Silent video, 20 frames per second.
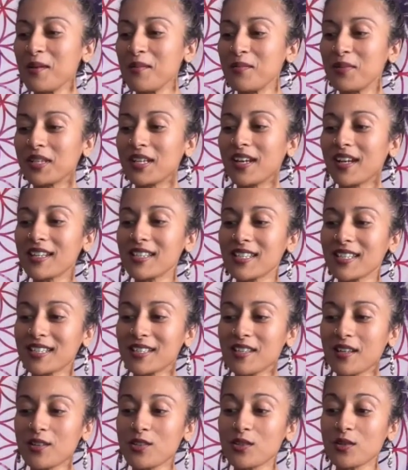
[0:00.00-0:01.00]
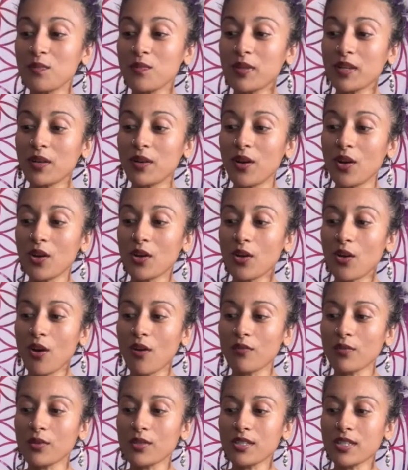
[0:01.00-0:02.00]
because it's such a big
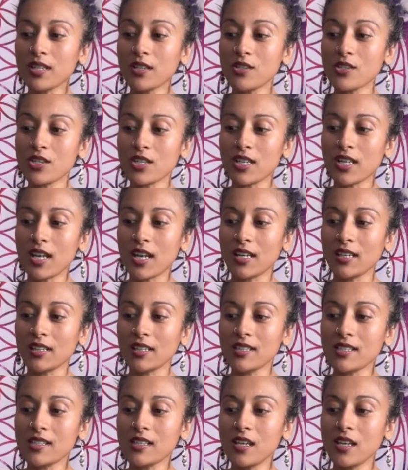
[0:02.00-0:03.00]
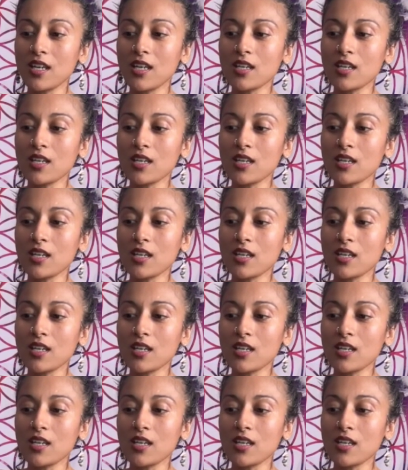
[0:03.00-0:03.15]
conversation and it's